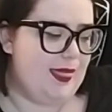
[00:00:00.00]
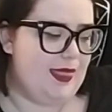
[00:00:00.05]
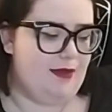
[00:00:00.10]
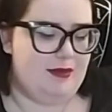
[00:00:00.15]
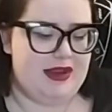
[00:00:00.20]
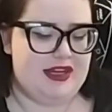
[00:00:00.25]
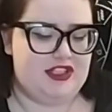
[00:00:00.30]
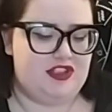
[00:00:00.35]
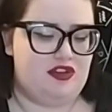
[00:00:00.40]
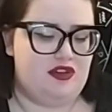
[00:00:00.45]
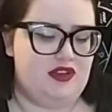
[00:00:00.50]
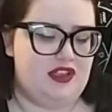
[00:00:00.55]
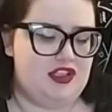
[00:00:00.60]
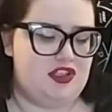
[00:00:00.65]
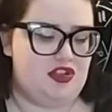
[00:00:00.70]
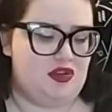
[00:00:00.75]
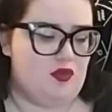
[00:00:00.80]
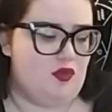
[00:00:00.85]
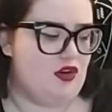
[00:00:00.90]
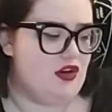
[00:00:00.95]
make sure
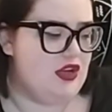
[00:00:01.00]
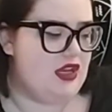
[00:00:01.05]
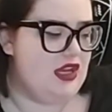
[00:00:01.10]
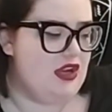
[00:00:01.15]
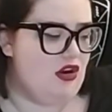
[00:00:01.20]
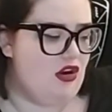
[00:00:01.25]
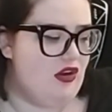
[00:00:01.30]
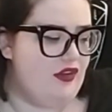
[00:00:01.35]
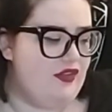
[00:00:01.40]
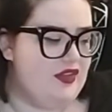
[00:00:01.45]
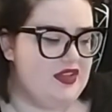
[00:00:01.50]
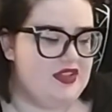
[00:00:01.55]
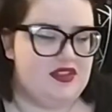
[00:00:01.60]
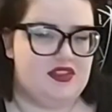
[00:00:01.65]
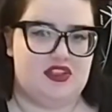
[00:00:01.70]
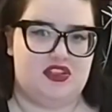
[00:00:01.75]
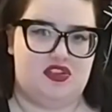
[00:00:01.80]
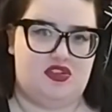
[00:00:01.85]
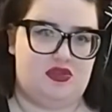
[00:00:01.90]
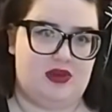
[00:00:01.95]
that you're working on this
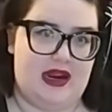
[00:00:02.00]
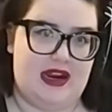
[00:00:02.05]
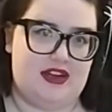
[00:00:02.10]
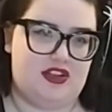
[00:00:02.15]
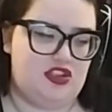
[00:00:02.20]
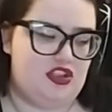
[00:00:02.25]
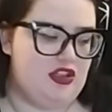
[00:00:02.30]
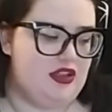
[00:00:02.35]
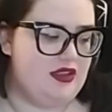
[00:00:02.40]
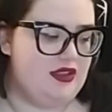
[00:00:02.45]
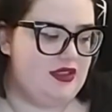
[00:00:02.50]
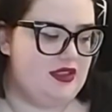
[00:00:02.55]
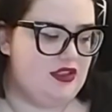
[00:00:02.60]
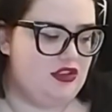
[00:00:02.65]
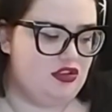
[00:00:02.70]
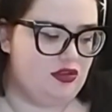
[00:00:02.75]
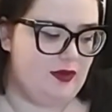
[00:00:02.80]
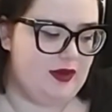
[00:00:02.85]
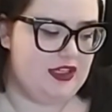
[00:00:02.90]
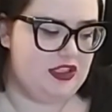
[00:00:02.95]
distraction
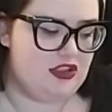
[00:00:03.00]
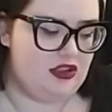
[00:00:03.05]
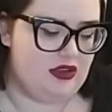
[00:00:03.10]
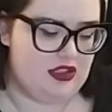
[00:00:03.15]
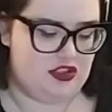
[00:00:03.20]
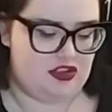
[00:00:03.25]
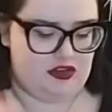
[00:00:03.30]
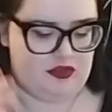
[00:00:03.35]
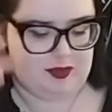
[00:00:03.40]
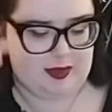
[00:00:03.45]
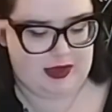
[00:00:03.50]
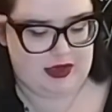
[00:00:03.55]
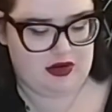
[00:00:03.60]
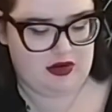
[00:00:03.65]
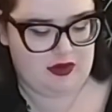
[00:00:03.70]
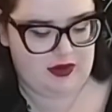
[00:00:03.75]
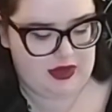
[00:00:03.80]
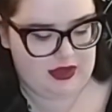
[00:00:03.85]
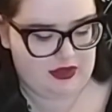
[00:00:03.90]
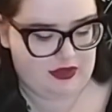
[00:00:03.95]
situation that you've been going